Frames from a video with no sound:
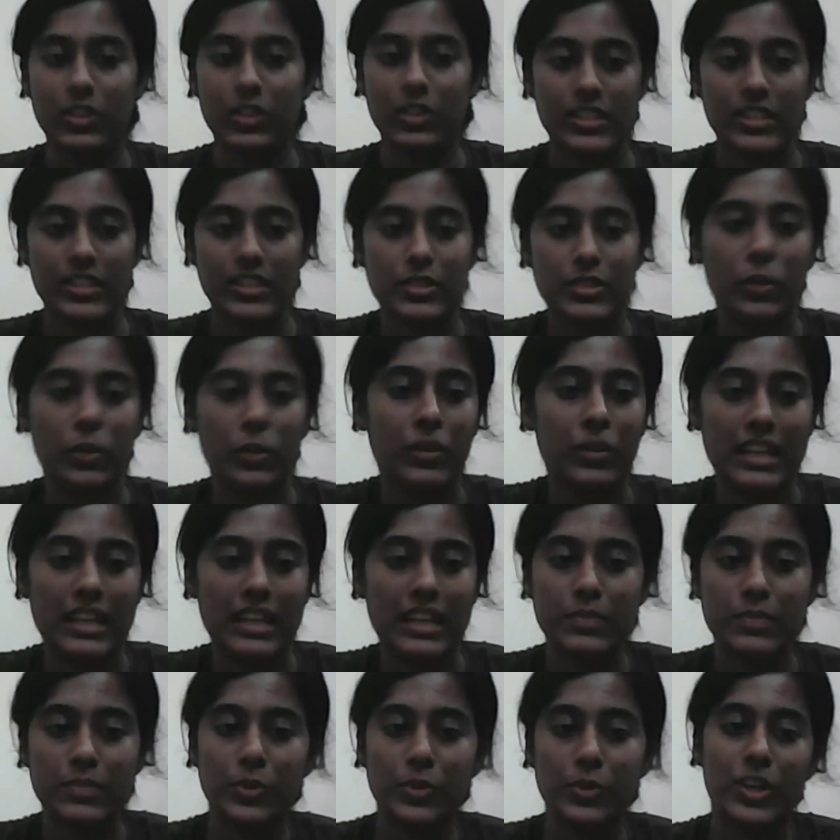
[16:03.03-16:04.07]
so let's
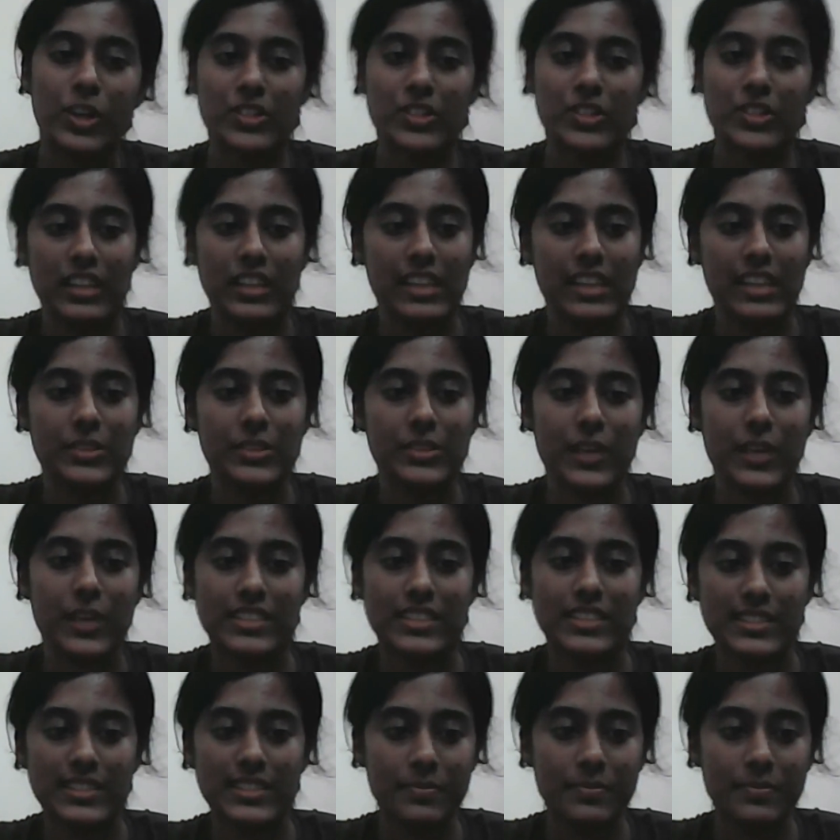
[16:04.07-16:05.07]
move on to the next question.